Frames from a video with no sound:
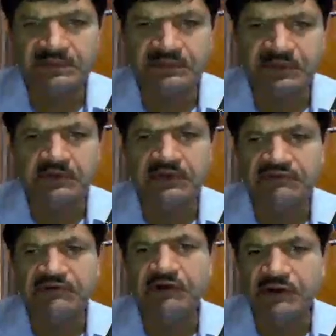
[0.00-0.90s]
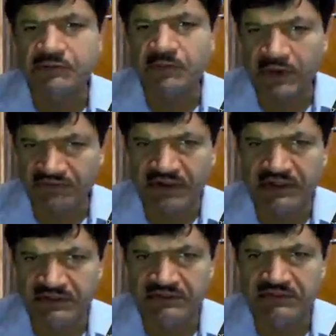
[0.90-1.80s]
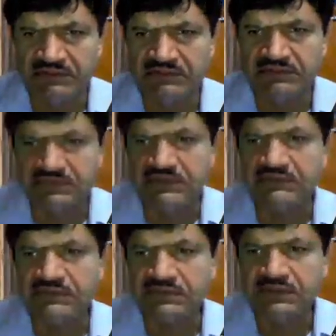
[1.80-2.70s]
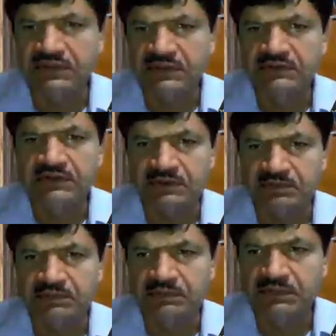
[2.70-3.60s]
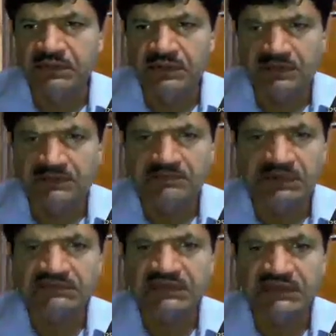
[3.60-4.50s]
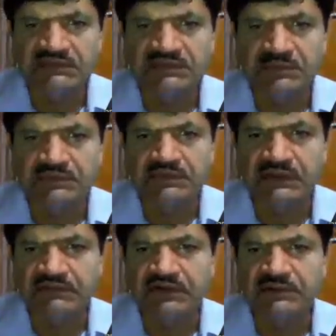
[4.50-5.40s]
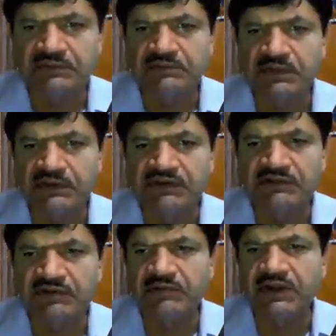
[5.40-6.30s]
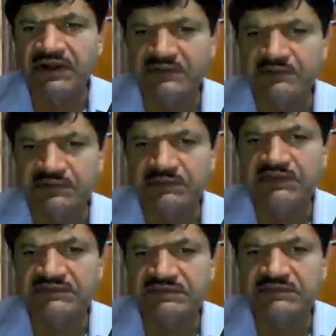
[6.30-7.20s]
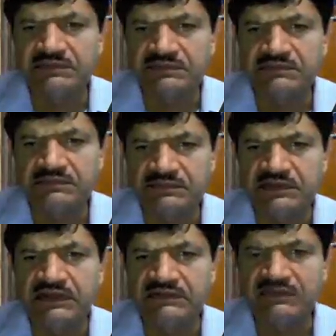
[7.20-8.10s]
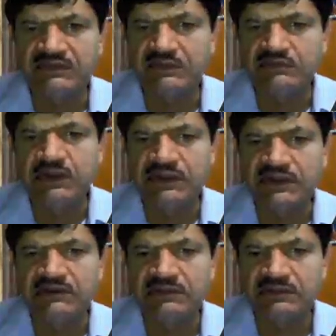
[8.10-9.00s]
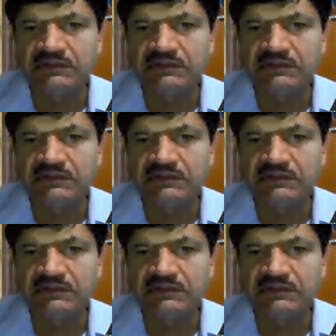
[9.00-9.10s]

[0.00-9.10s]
or if you want to modify this your mesh size, suppose I want to modify from 100 to some other size, so I can